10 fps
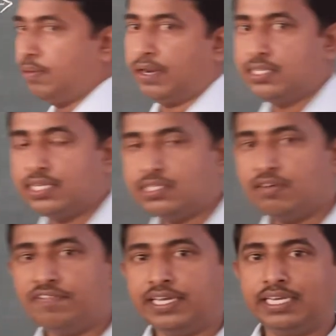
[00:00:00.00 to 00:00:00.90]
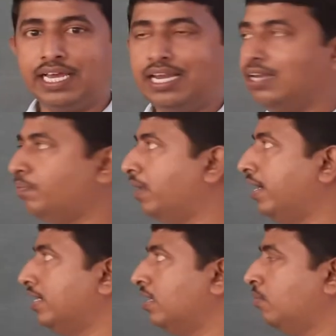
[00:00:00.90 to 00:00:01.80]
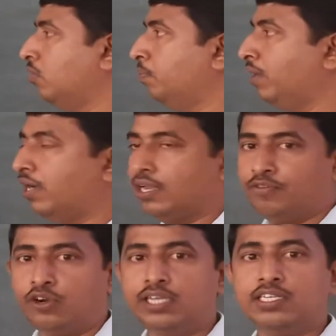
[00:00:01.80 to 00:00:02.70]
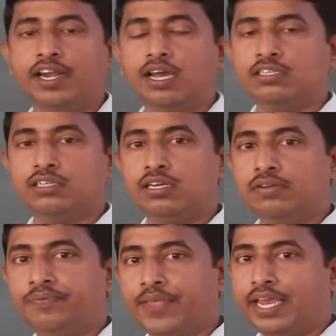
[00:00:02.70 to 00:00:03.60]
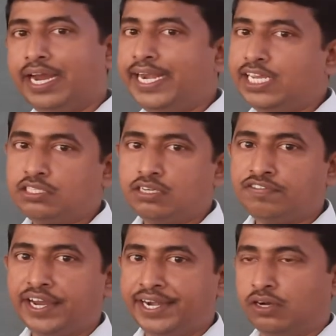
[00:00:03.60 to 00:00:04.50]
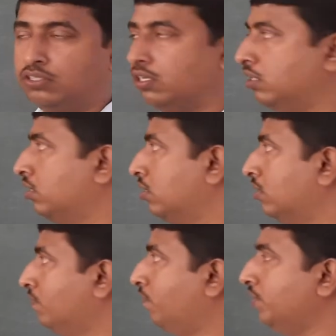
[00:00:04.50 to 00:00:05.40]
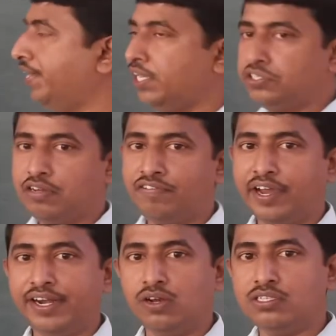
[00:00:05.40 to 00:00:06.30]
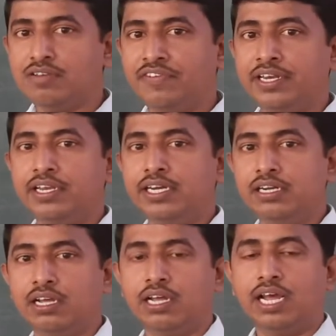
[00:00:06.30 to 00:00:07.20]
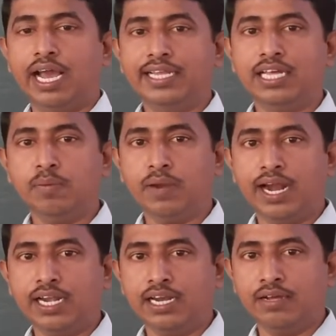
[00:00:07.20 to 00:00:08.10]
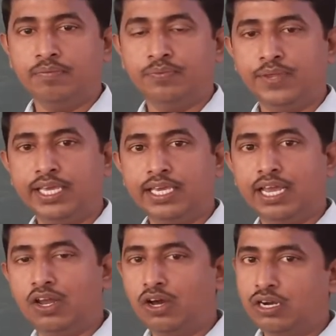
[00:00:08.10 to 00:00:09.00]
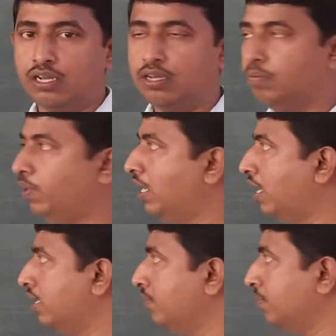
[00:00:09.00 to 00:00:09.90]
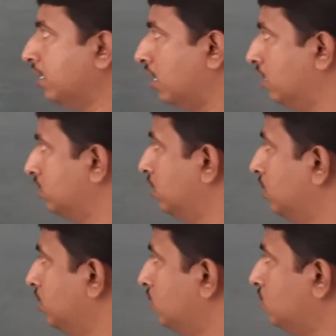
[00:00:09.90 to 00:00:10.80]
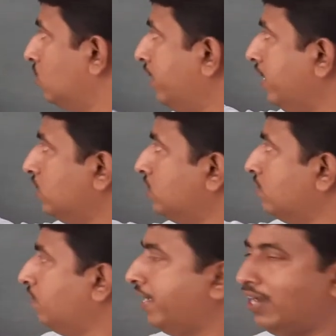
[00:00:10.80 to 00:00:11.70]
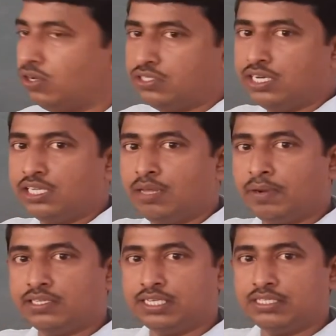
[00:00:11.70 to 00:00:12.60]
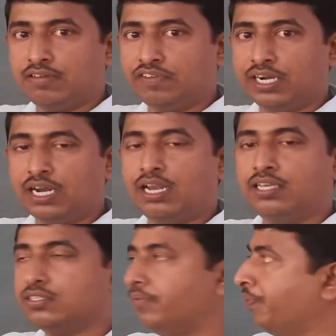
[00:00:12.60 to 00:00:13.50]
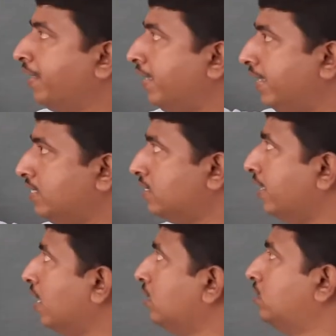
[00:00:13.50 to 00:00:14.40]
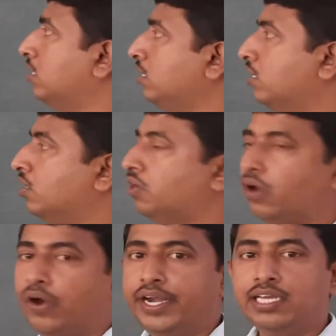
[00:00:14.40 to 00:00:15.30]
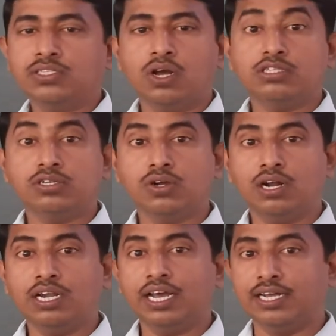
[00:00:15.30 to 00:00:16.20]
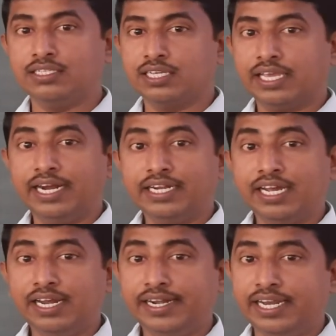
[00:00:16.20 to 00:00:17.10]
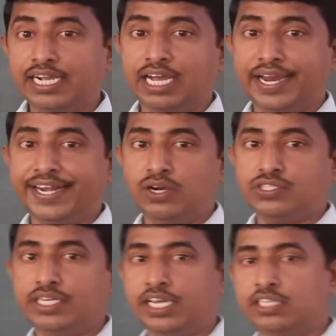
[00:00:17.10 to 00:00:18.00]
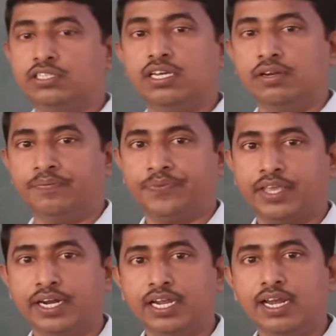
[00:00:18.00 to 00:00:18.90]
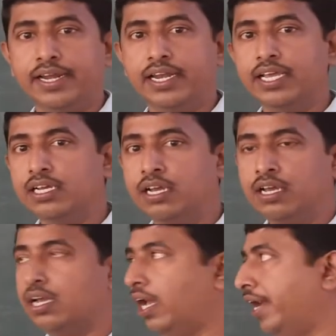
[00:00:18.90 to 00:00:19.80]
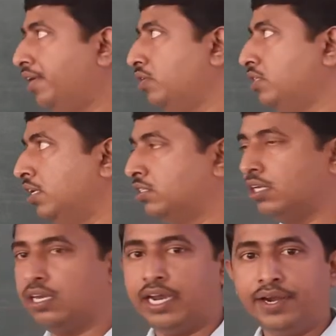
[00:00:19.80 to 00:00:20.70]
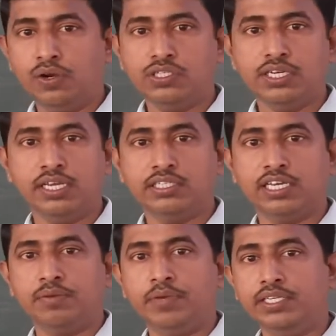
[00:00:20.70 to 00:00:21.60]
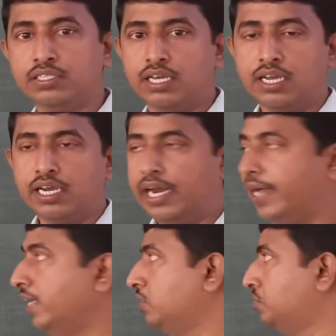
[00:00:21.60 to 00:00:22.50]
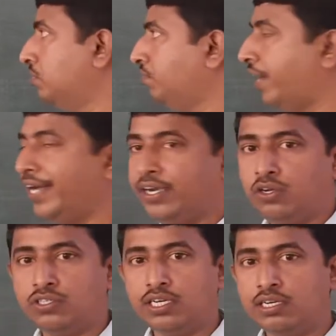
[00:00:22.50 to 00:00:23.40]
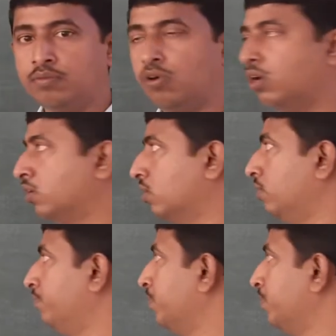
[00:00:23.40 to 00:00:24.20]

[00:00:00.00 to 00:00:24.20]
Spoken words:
the presence of nickel, platinum or palladium, what is reduction? Addition of hydrogen. For the addition of hydrogen, we need either platinum, nickel or palladium catalyst. So addition of hydrogen in the presence of catalyst, it is reduction, or it is also called as catalytic hydrogenation. Hydrogenation means addition of hydrogen molecule.